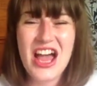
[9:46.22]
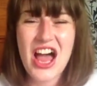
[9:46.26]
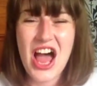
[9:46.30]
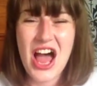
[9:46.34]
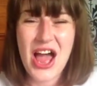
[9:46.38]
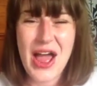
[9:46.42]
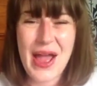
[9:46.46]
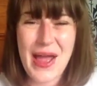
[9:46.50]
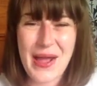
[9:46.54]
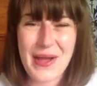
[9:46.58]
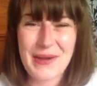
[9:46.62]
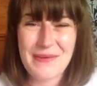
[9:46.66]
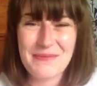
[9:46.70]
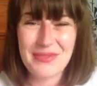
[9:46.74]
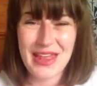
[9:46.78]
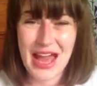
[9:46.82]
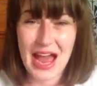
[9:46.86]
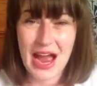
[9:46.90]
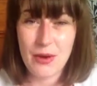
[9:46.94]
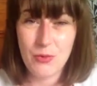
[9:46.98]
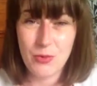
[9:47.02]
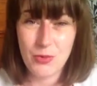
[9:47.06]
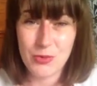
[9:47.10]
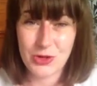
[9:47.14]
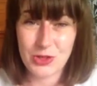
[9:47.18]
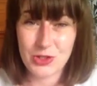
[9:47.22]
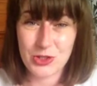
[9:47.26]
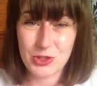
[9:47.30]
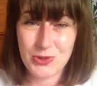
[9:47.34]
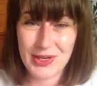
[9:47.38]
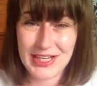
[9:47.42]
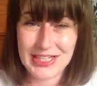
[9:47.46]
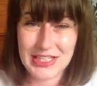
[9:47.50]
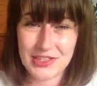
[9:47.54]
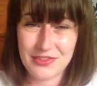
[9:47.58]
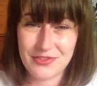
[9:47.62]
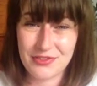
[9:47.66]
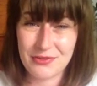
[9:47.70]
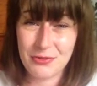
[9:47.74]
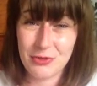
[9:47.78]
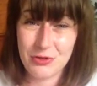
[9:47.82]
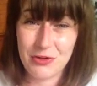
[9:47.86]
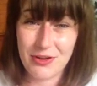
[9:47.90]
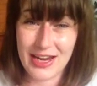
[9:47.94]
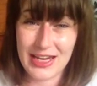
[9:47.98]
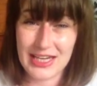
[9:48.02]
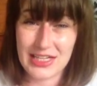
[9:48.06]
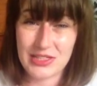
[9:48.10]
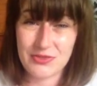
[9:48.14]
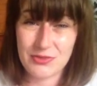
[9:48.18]
that I won on Twitter from
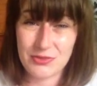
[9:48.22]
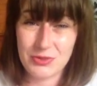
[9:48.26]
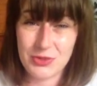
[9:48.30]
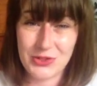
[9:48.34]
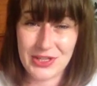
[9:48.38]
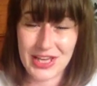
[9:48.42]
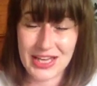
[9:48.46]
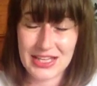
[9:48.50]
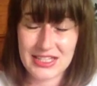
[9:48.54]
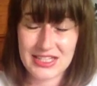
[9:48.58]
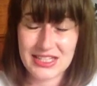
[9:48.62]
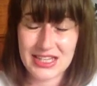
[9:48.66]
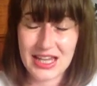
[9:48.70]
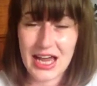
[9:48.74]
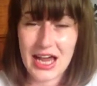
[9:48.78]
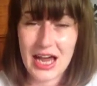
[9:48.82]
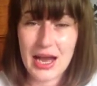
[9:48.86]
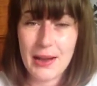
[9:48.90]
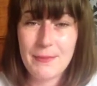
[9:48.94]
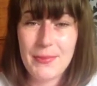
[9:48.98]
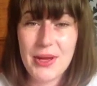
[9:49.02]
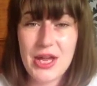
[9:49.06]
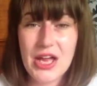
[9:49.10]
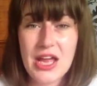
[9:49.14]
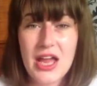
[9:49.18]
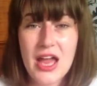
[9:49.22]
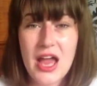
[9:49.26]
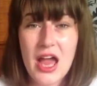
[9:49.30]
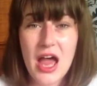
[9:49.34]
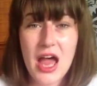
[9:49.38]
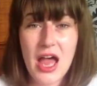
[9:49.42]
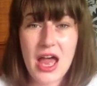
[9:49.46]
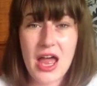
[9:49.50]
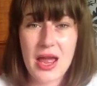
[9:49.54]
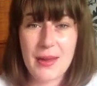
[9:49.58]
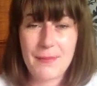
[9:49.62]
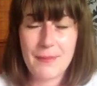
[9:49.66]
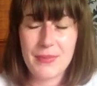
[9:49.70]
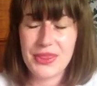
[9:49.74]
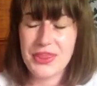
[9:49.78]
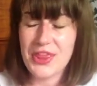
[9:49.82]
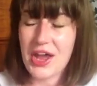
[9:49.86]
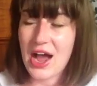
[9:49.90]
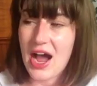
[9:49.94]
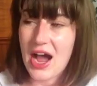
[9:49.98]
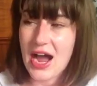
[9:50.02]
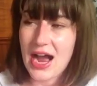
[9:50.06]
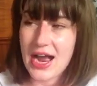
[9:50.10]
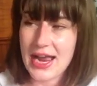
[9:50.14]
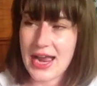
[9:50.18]
Grace from All That Slap,
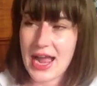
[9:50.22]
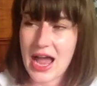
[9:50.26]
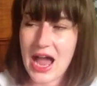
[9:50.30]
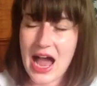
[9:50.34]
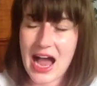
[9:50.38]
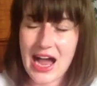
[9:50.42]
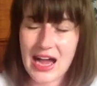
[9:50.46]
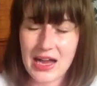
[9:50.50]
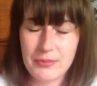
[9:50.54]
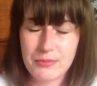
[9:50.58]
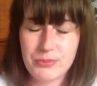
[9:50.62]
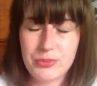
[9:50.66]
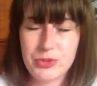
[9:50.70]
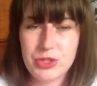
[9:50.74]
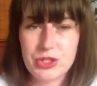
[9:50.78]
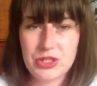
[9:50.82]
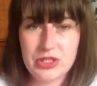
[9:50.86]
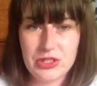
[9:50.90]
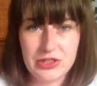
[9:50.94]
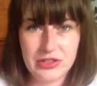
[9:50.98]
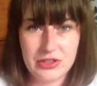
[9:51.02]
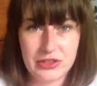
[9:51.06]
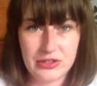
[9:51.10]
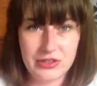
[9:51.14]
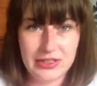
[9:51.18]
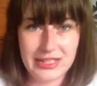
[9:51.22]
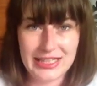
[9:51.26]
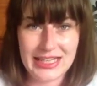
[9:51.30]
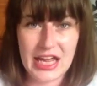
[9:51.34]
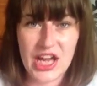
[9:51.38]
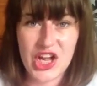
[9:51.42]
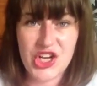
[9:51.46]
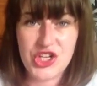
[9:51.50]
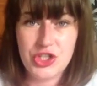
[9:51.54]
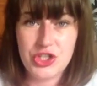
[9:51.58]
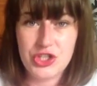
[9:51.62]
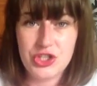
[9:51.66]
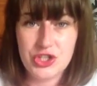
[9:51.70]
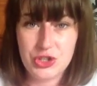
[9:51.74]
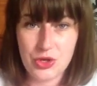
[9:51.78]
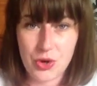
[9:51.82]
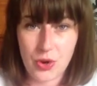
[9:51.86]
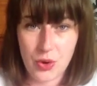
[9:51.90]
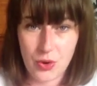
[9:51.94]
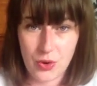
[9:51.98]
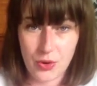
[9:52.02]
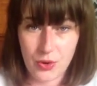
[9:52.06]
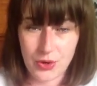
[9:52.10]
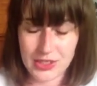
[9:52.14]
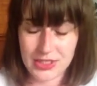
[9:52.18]
that I absolutely
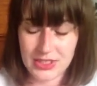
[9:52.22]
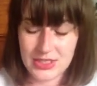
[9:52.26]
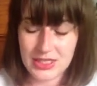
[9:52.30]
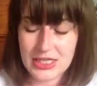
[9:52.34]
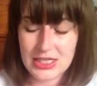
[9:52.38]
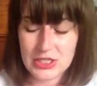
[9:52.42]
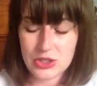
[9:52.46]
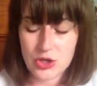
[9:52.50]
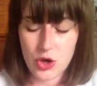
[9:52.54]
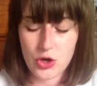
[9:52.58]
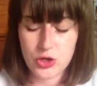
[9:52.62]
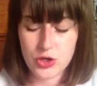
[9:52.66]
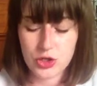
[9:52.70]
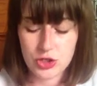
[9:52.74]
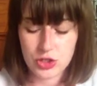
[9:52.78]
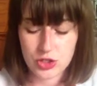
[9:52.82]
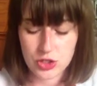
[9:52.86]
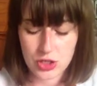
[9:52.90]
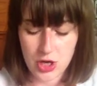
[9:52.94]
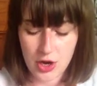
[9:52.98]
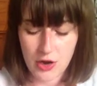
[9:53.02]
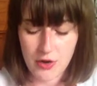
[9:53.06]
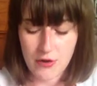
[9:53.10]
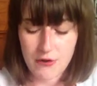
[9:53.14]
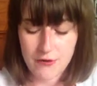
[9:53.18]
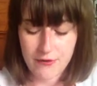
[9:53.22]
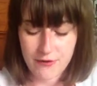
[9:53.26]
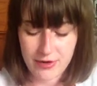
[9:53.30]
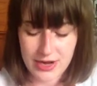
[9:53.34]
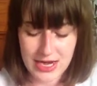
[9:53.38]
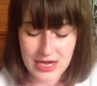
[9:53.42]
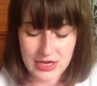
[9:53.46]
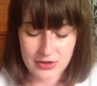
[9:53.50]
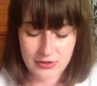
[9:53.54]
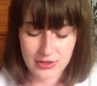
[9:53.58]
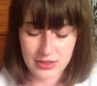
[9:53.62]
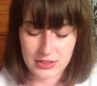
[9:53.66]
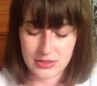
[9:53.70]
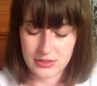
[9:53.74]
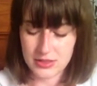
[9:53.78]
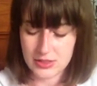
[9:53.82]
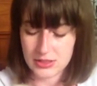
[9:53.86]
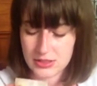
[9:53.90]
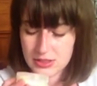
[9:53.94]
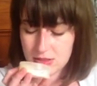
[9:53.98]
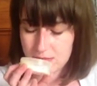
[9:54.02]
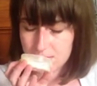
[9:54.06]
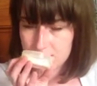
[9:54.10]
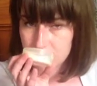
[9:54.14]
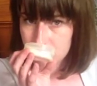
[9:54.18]
adored. These are so
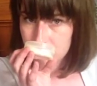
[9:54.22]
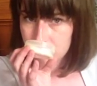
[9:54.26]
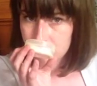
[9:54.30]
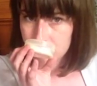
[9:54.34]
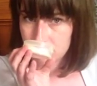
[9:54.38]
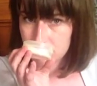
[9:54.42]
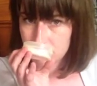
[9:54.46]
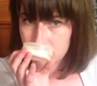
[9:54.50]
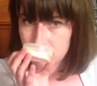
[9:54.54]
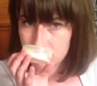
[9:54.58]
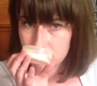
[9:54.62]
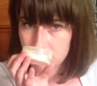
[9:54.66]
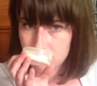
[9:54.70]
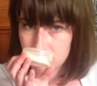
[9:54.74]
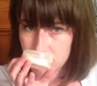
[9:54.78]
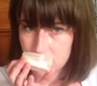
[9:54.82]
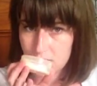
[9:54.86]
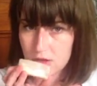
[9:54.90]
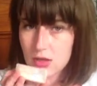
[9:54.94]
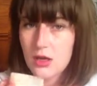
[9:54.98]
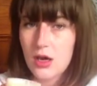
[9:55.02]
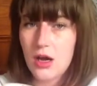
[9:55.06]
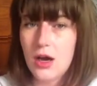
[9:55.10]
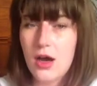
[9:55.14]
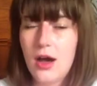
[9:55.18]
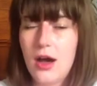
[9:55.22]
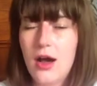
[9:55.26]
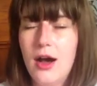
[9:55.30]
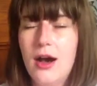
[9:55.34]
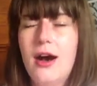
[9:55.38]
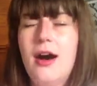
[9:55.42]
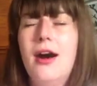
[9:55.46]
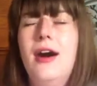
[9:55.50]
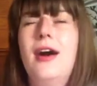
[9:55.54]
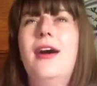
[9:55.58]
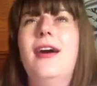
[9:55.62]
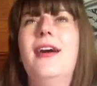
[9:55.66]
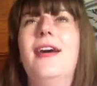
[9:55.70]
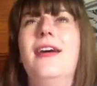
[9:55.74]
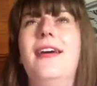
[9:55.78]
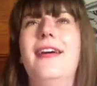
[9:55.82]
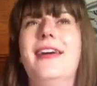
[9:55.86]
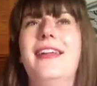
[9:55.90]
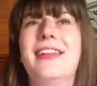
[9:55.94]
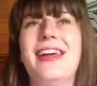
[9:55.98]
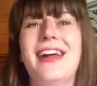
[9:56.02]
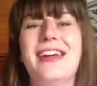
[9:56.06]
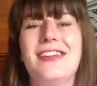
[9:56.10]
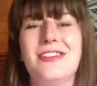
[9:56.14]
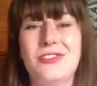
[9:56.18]
fragranced.
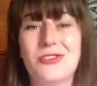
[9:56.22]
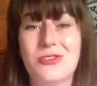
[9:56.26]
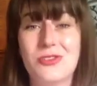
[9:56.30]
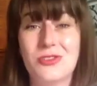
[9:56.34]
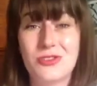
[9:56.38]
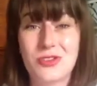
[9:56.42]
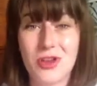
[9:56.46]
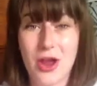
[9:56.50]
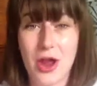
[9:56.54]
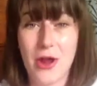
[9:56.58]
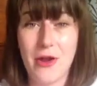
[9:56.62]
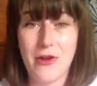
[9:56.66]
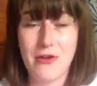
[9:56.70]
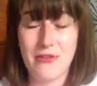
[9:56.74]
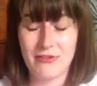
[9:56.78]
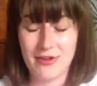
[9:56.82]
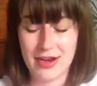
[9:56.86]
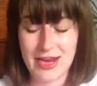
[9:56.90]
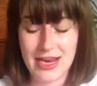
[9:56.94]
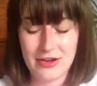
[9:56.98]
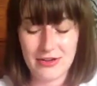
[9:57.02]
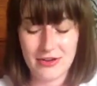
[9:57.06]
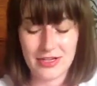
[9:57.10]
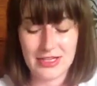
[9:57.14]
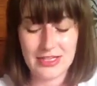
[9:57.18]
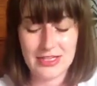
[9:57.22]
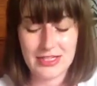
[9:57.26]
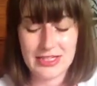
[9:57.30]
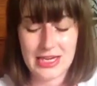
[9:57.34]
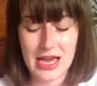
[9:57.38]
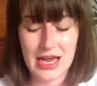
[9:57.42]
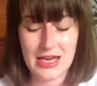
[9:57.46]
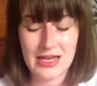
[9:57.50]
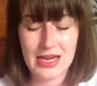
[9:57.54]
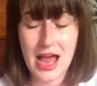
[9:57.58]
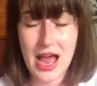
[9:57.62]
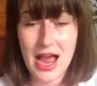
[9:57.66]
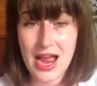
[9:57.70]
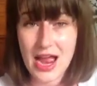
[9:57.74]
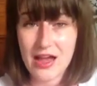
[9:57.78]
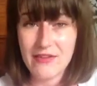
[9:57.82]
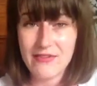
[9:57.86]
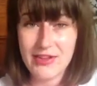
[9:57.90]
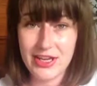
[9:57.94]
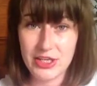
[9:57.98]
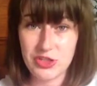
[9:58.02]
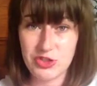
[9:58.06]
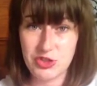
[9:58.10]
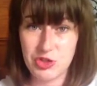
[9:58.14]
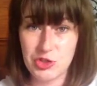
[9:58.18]
Oh, they're so fragranced, and I
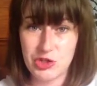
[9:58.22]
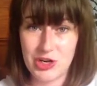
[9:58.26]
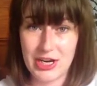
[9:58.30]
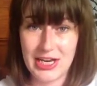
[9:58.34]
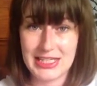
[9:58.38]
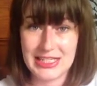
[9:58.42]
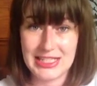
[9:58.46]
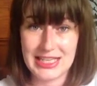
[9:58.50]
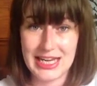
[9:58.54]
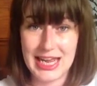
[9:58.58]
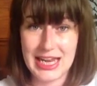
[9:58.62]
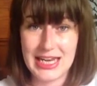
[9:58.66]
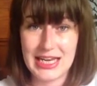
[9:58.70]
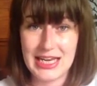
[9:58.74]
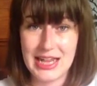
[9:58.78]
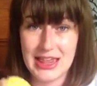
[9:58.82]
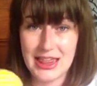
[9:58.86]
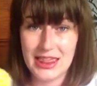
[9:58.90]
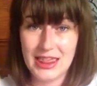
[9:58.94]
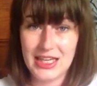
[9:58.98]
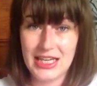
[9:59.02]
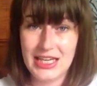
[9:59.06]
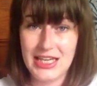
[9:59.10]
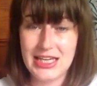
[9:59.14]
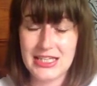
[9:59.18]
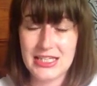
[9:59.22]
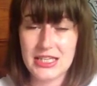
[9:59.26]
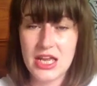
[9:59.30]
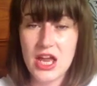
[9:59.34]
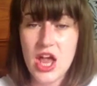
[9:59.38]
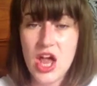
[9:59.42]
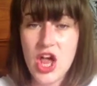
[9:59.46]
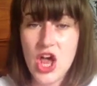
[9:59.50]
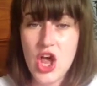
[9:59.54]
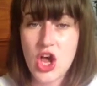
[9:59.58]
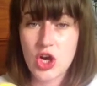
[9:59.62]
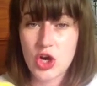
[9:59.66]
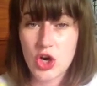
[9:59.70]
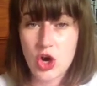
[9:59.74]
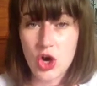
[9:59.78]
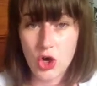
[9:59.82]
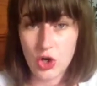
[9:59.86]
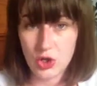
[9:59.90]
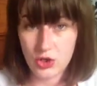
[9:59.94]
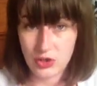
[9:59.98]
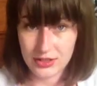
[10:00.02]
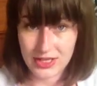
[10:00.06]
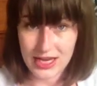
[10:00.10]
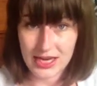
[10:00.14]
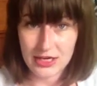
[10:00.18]
have extra dry skin, and these
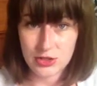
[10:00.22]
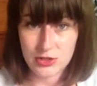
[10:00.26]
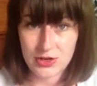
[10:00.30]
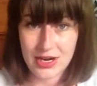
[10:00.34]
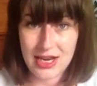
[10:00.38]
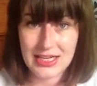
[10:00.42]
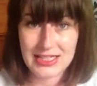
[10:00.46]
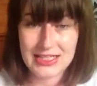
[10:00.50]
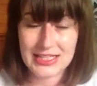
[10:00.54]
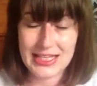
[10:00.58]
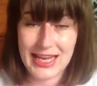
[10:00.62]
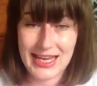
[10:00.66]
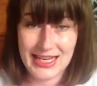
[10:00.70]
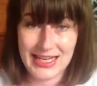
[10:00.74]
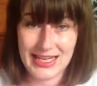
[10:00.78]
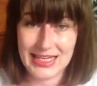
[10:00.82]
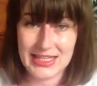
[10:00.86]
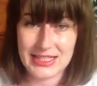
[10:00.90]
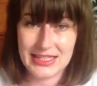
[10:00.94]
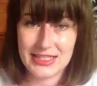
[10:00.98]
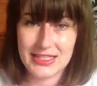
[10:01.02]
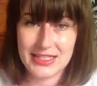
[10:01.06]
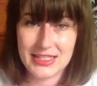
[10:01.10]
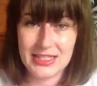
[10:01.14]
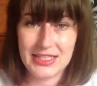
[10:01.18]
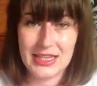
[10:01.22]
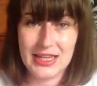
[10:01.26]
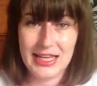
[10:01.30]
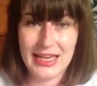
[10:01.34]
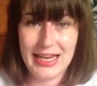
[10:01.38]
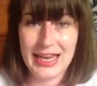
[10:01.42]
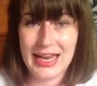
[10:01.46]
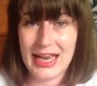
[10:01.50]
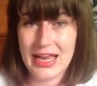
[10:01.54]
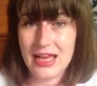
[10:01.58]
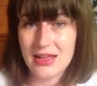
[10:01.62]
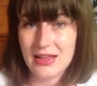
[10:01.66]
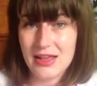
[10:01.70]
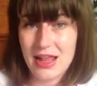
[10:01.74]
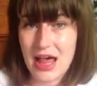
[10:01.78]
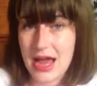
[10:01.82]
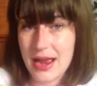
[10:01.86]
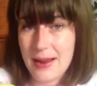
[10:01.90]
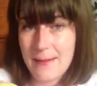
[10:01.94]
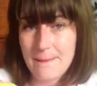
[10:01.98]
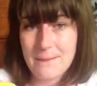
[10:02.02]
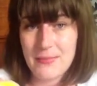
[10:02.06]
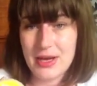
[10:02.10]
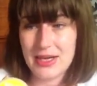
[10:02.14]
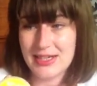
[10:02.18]
cull that dry skin instantly.
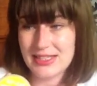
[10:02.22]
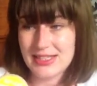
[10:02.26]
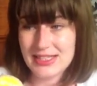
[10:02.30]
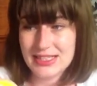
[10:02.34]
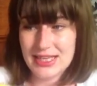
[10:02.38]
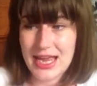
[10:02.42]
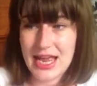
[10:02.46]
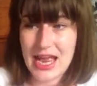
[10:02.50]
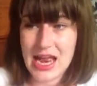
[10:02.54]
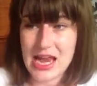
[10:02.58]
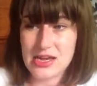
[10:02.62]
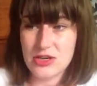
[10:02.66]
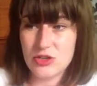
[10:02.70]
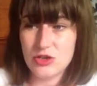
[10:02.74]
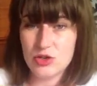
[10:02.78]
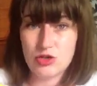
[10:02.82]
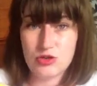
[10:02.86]
My skin